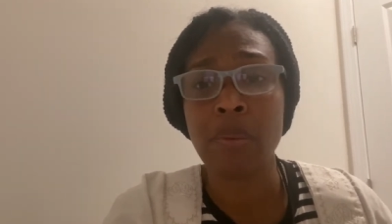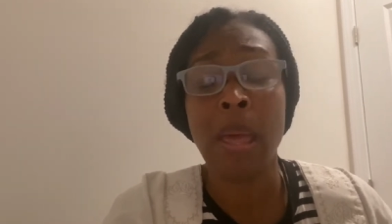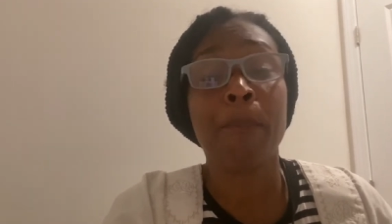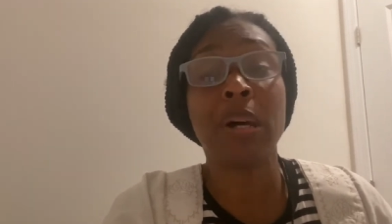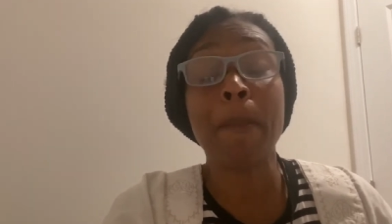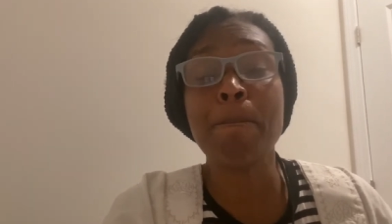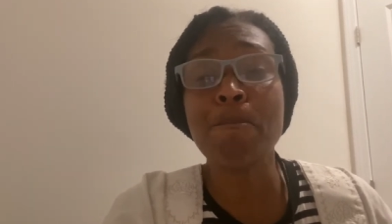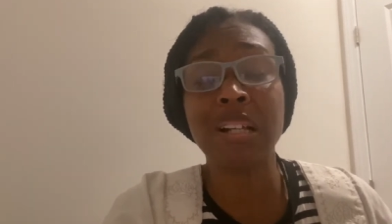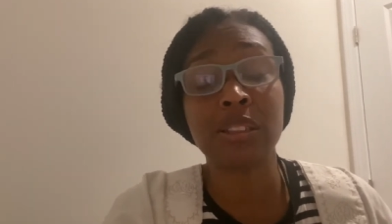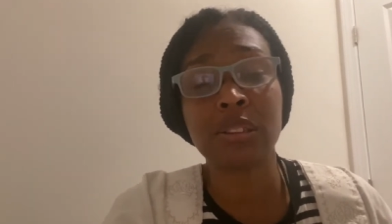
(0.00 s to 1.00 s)
But it
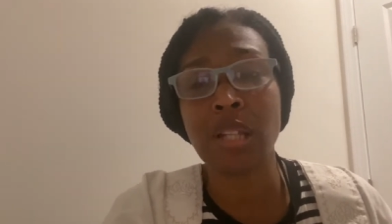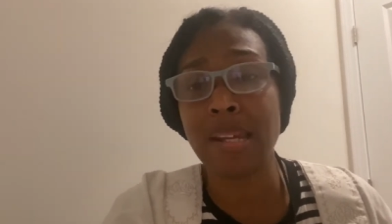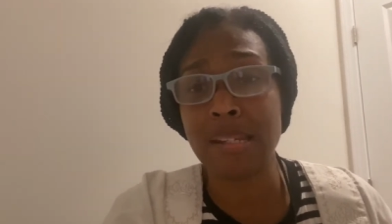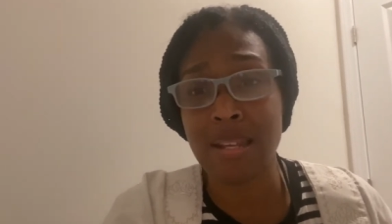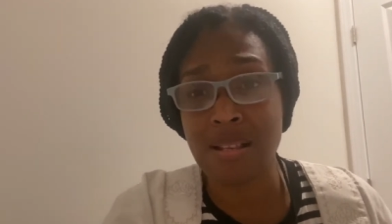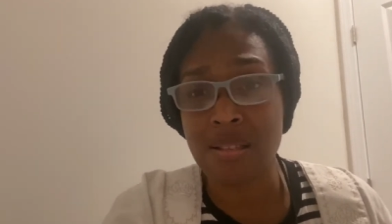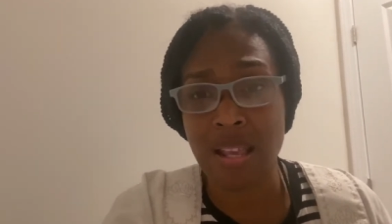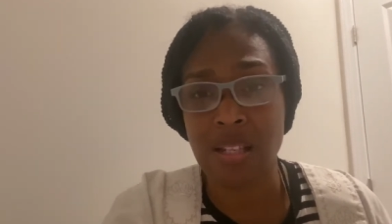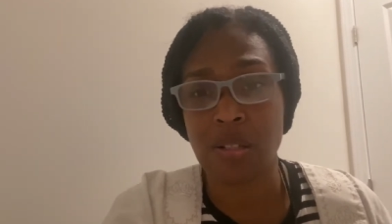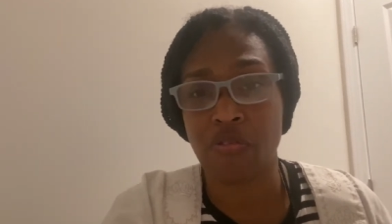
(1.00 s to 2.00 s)
must start in the
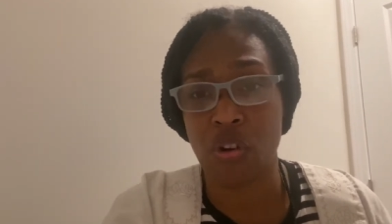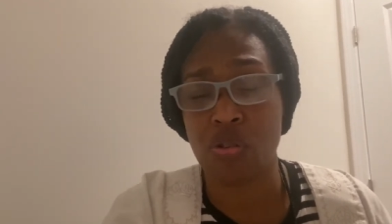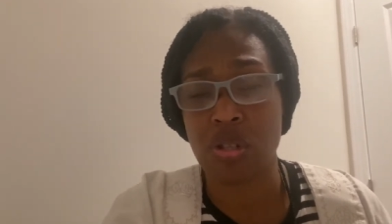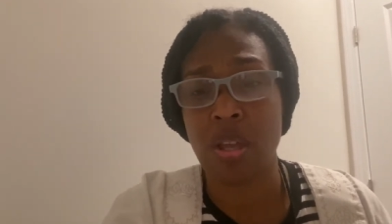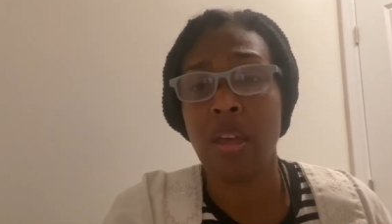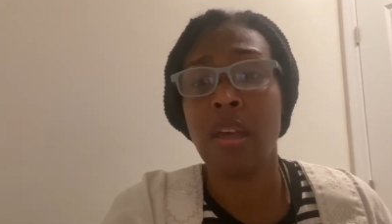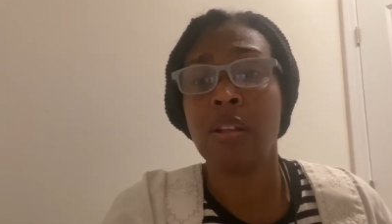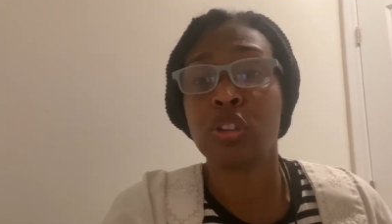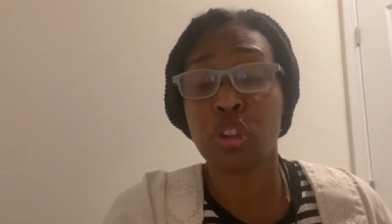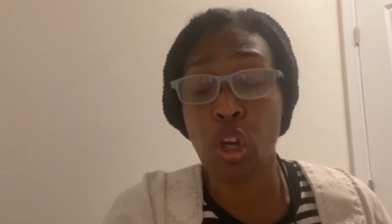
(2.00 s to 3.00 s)
saints first.
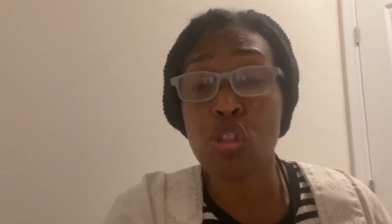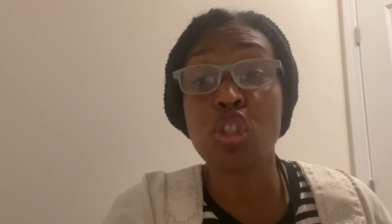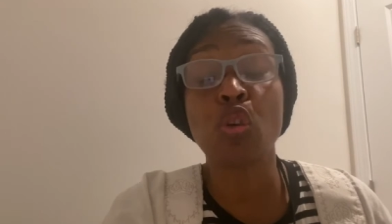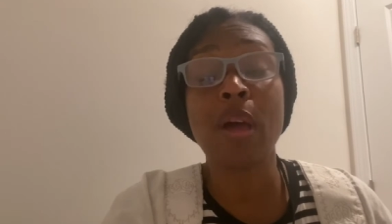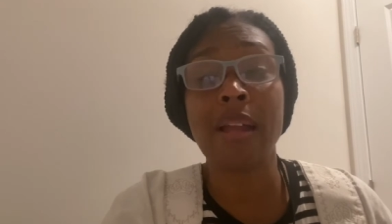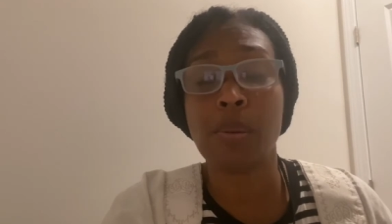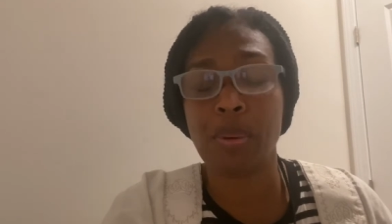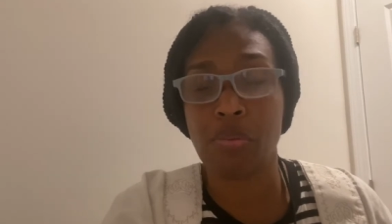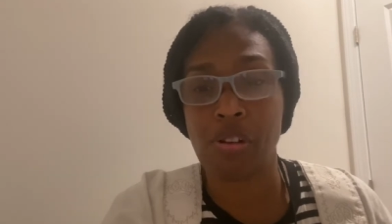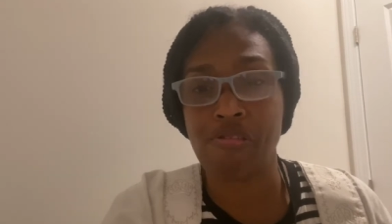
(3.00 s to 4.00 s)
Church, you've got to be
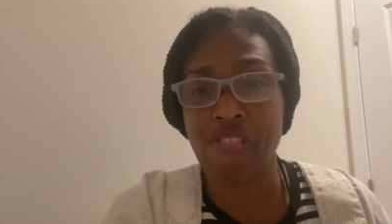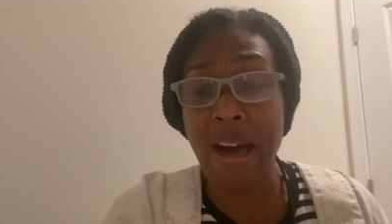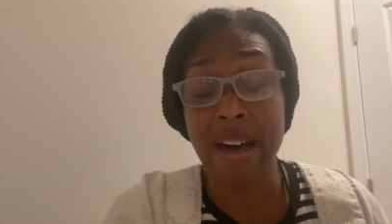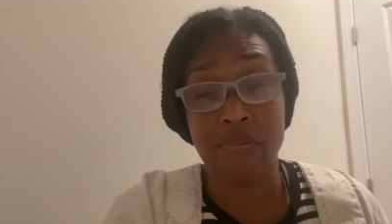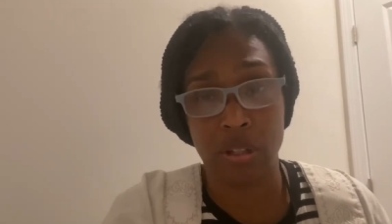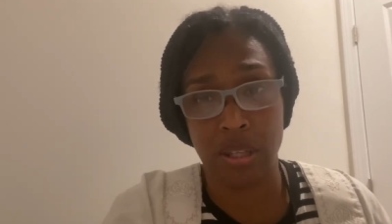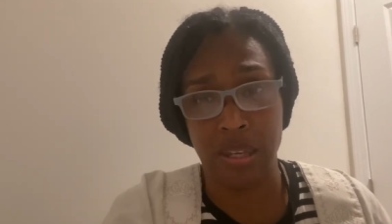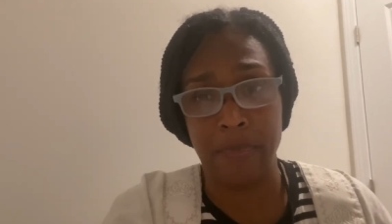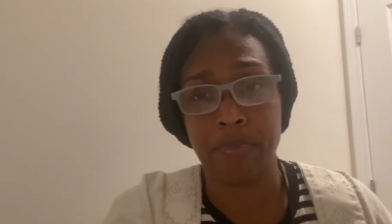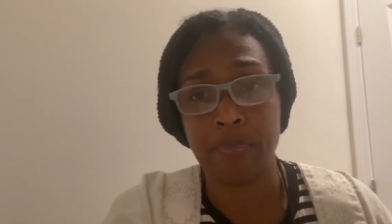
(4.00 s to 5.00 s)
revived again.